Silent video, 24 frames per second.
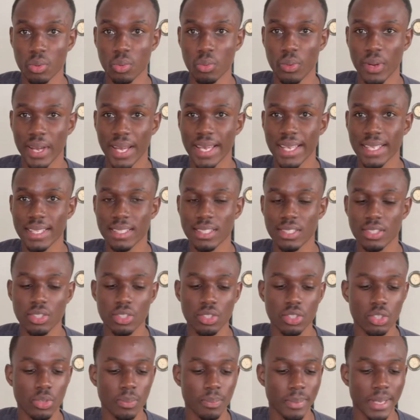waste
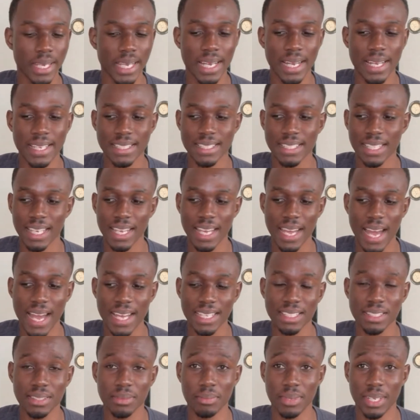because it
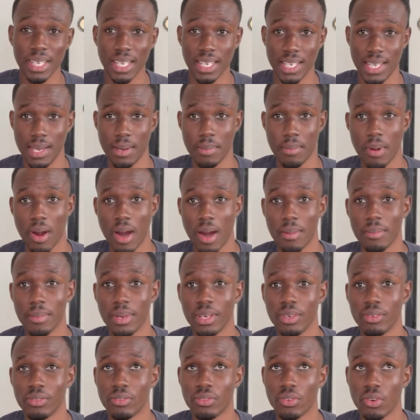has to be in the
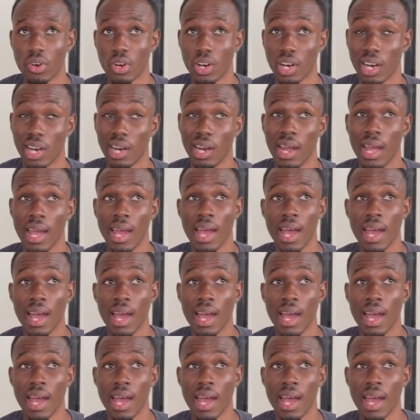apartment for